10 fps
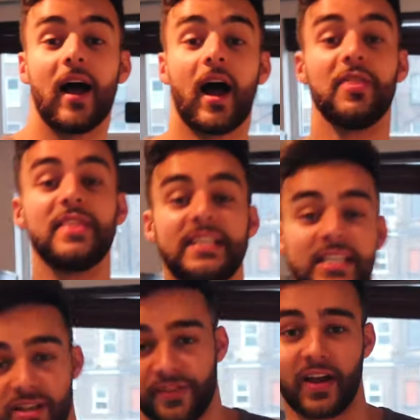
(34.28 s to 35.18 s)
And this
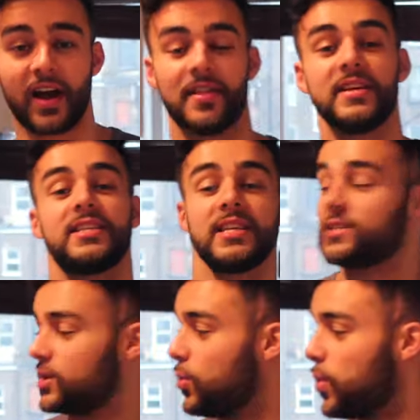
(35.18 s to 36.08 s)
is the flat. This
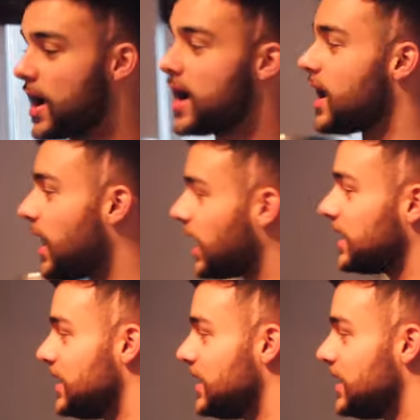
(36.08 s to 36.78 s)
is where I